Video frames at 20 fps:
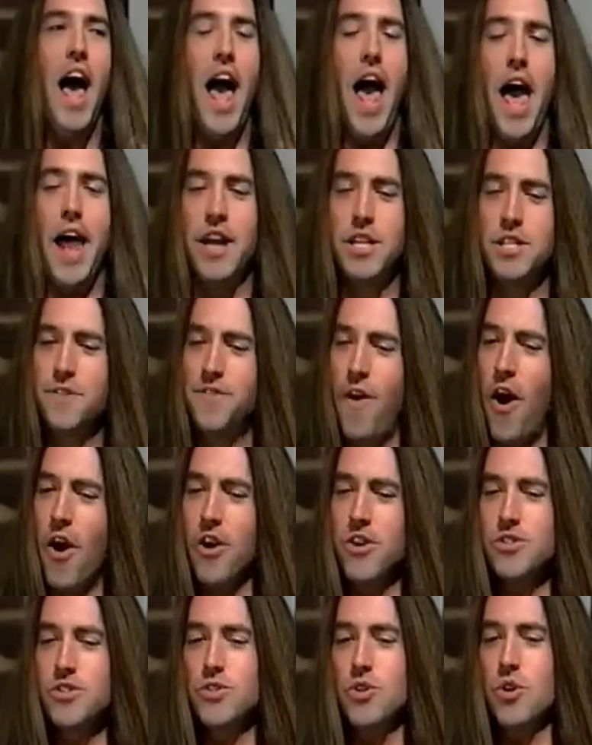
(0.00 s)
And as far
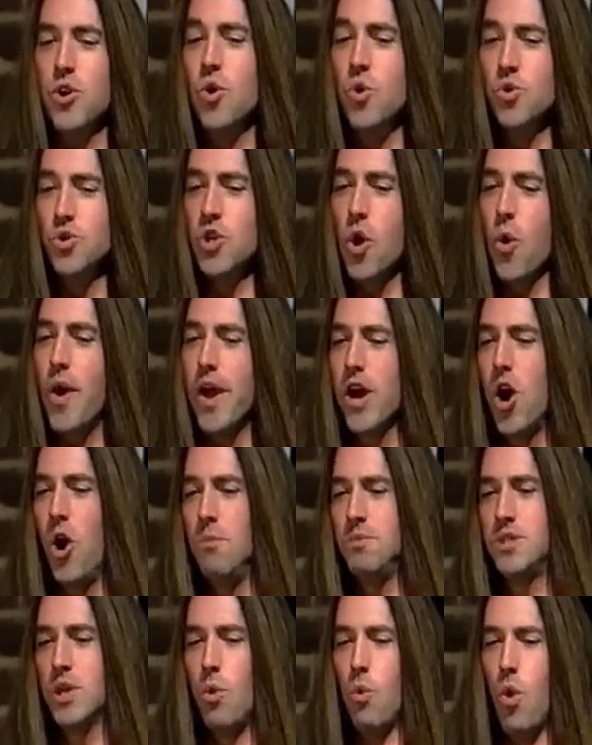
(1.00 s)
as who's going
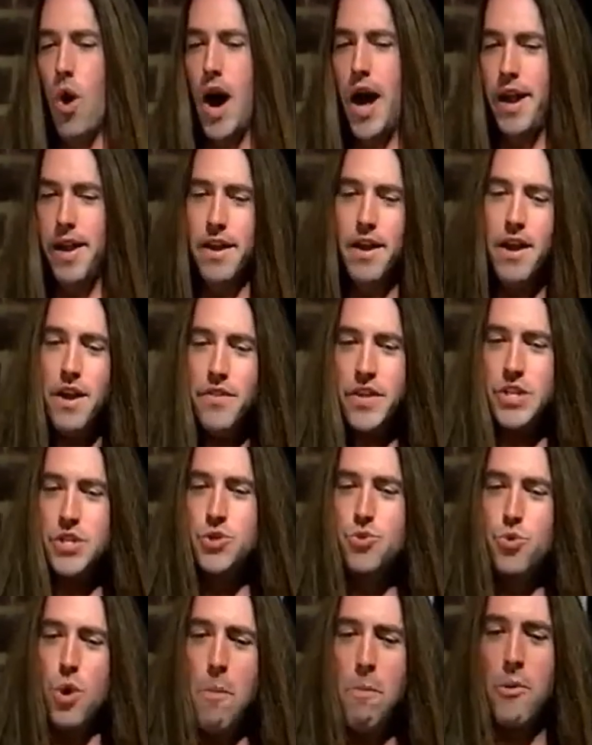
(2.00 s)
home to what, the
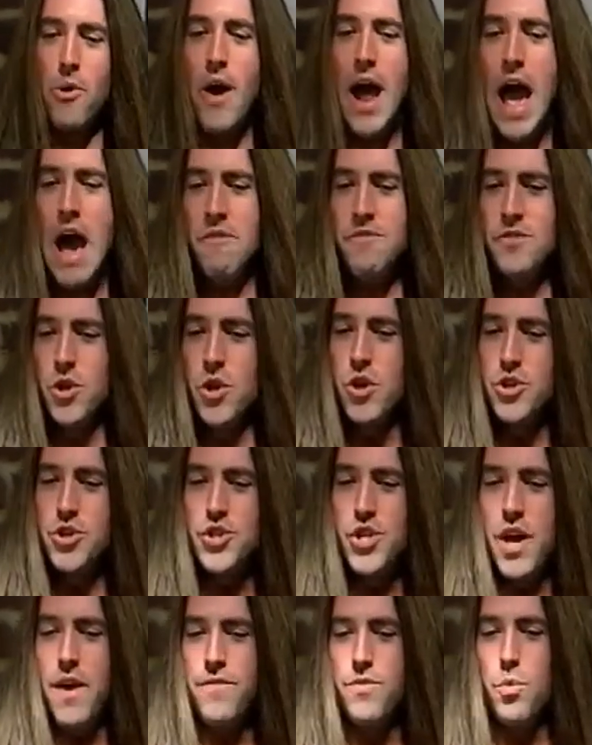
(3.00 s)
stripper after her
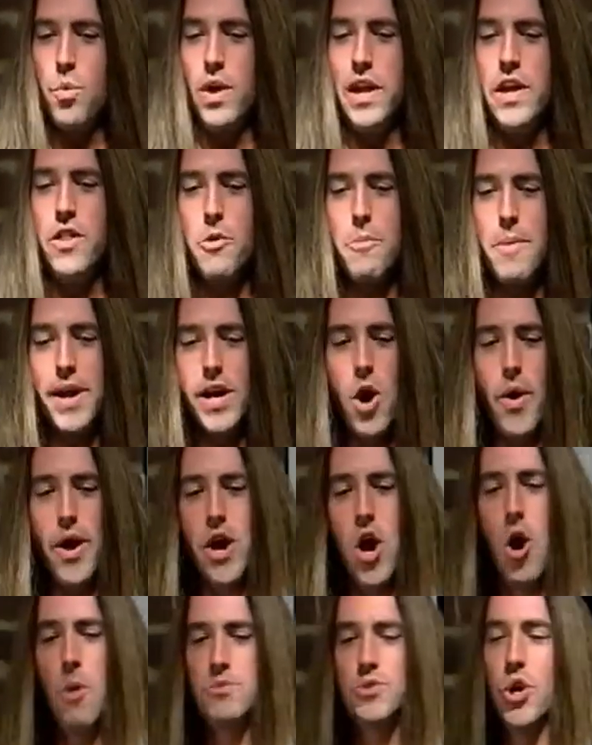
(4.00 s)
shift will either be going
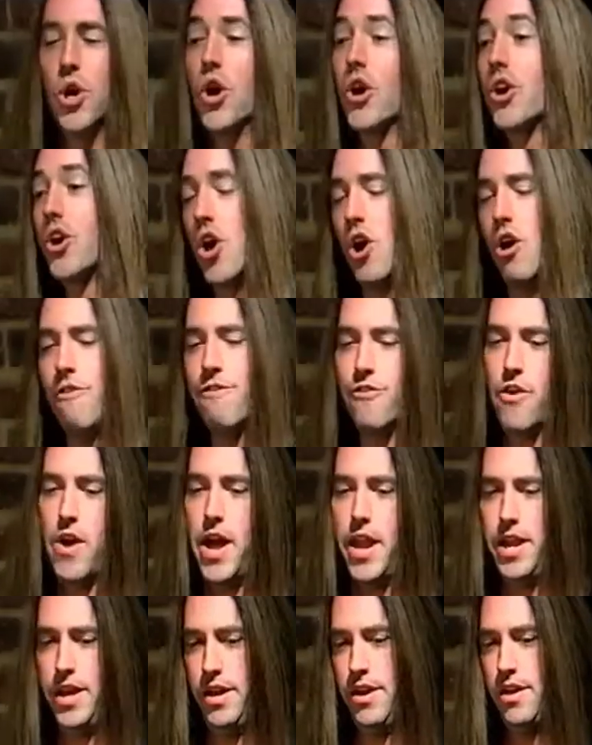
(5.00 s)
home to her
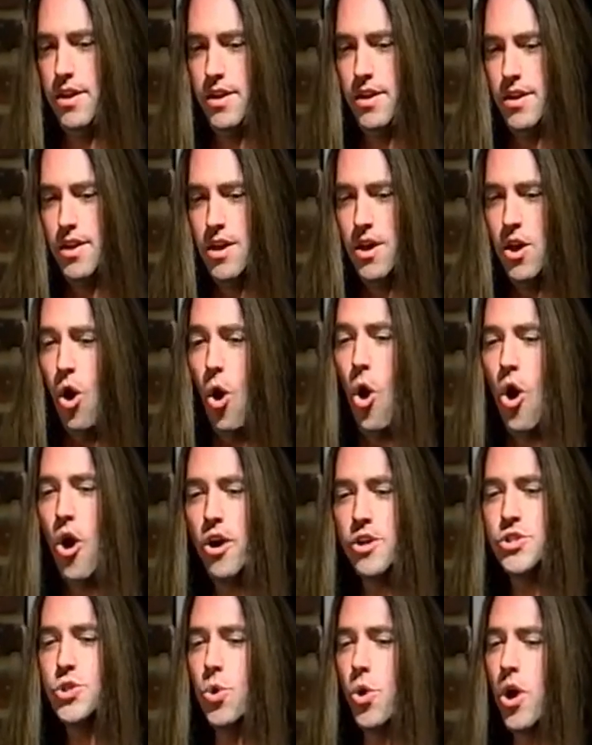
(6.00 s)
girlfriend
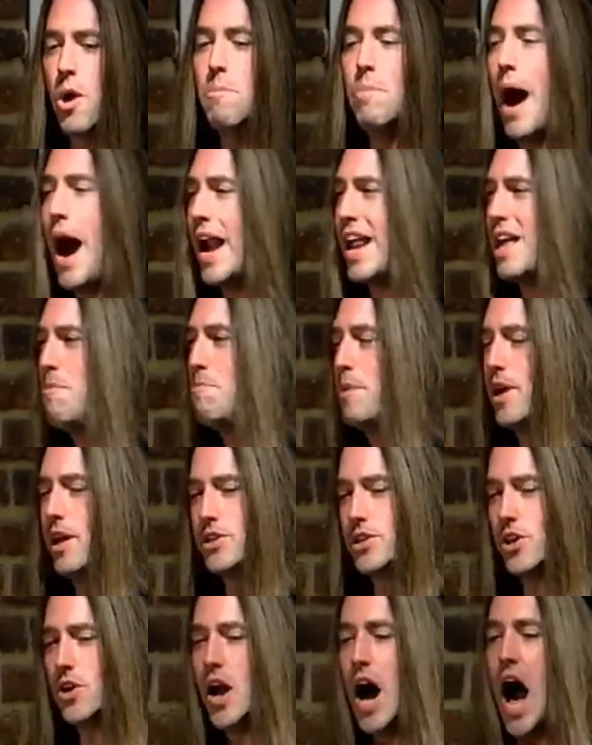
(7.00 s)
or to her
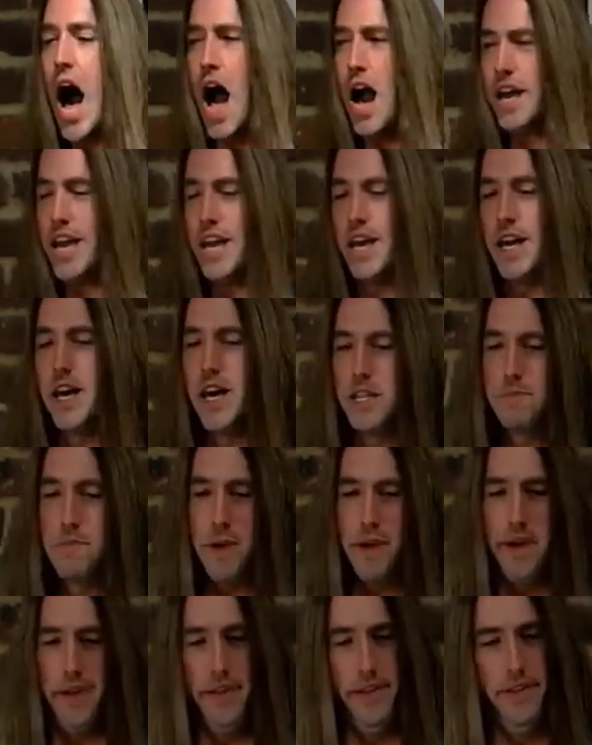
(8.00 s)
bodybuilder hockey
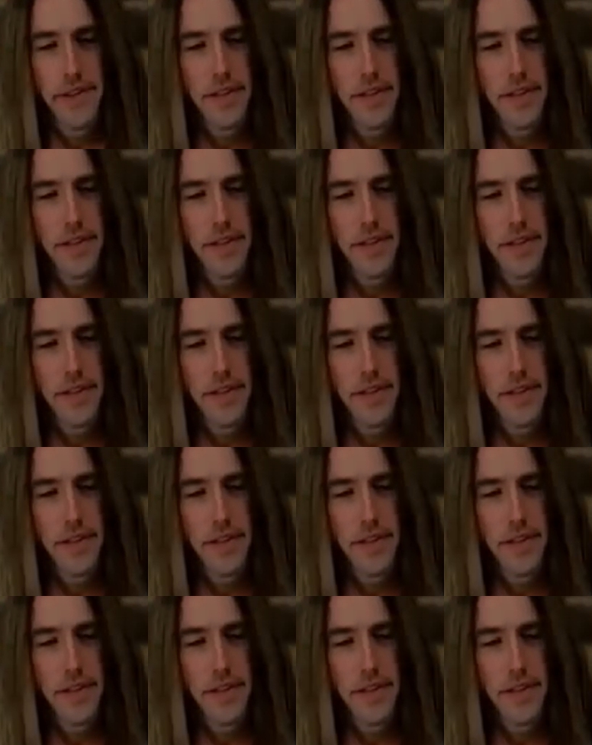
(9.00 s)
husband.